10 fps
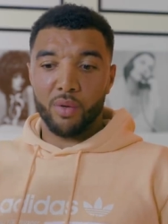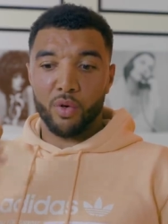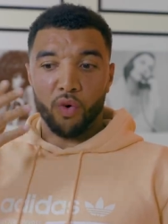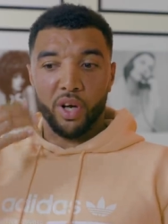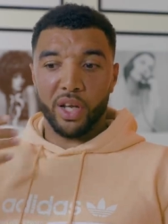
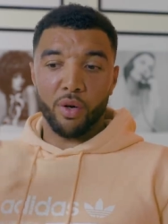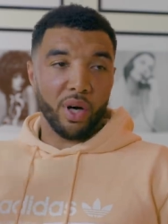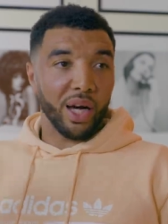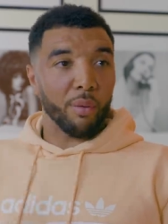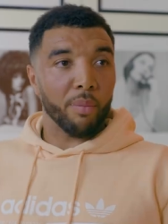crying
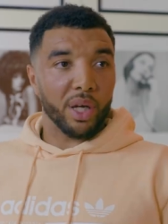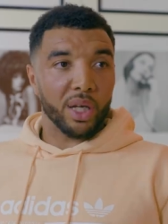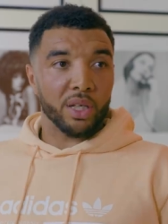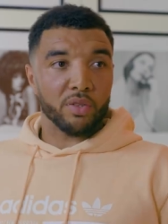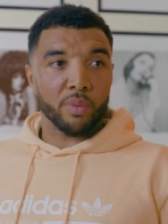or help me,
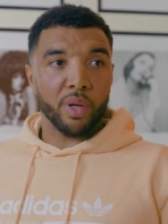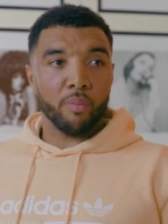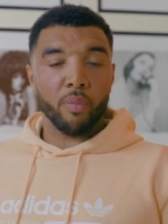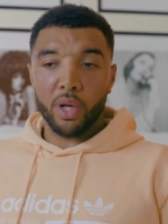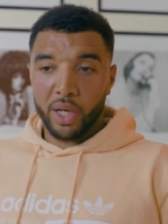he literally went,
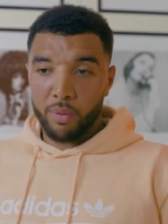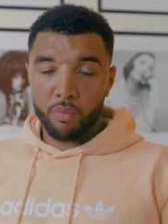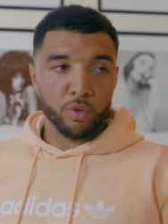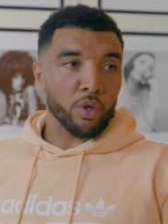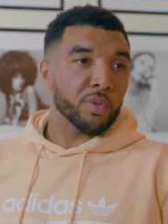okay,
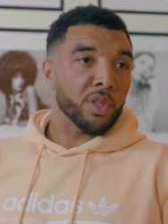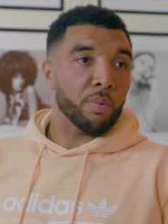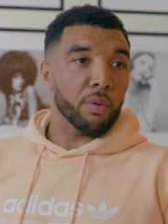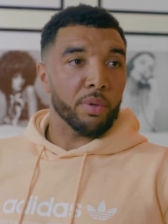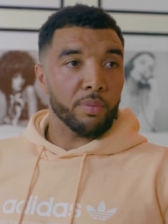drop me to the
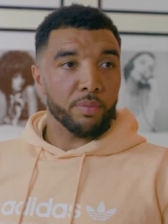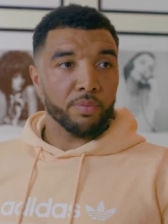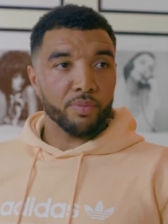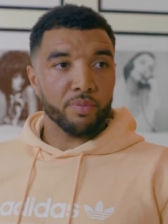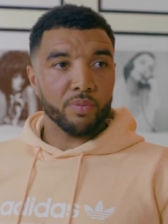pub.
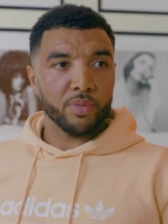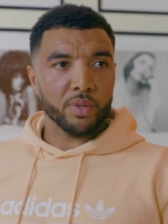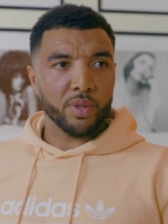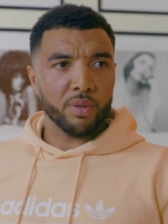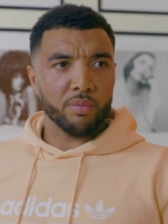I
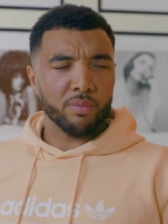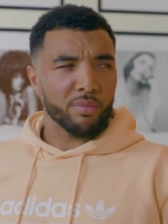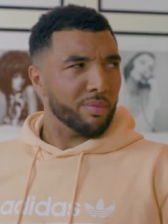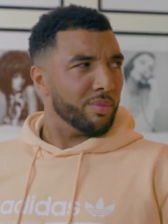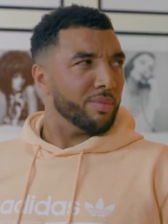was like,
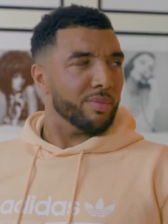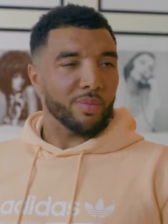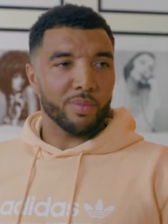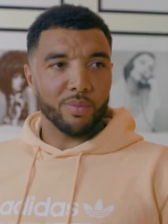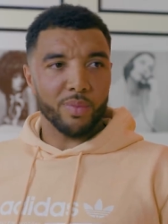
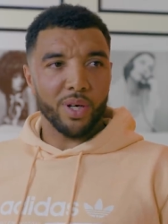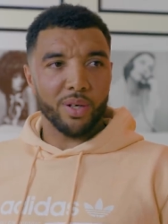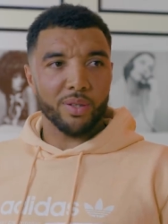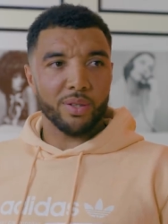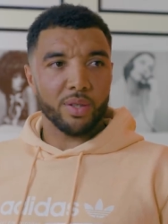
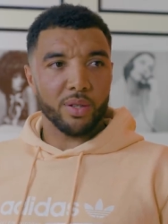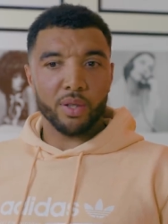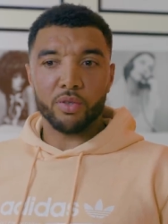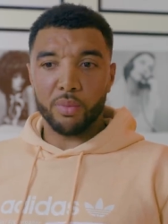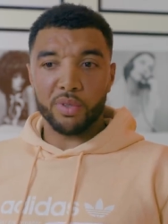what? He said,
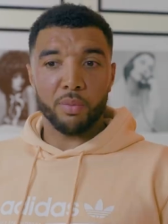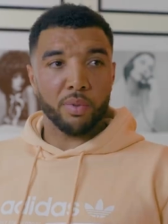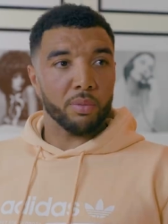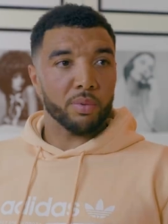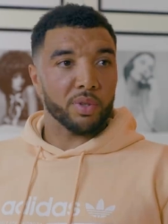no, drop me to the
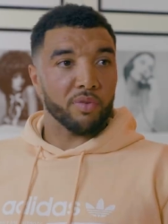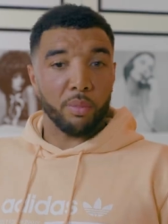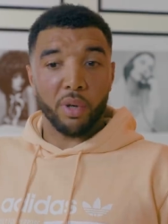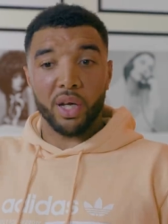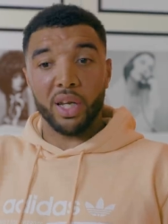pub, because if
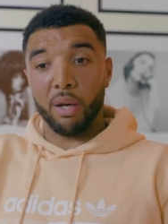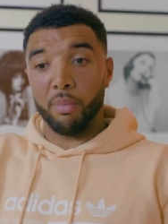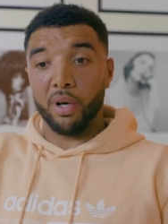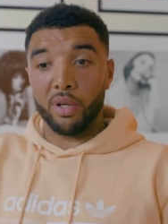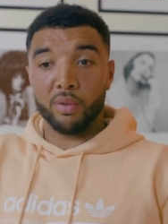I'm not in there
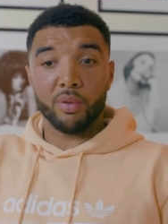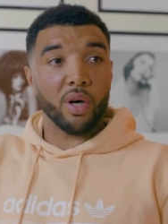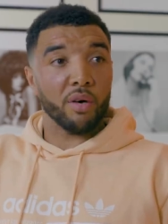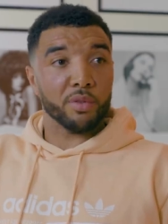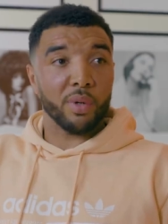by
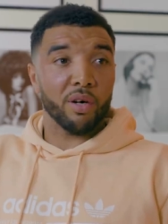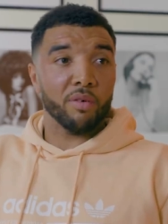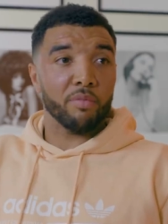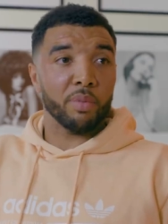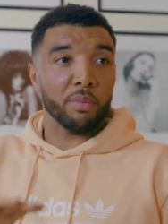half
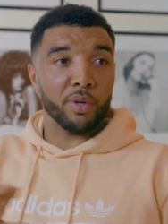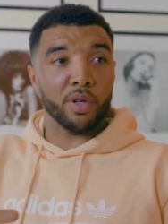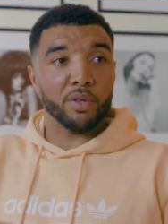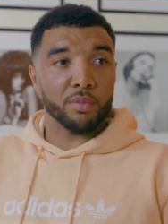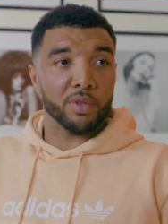12, people will
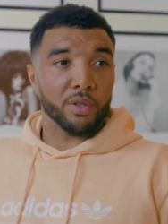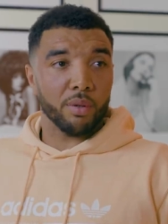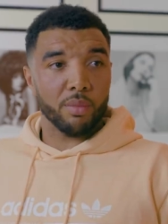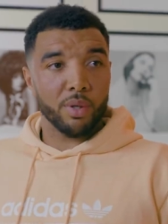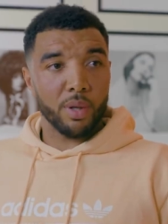know someone's up.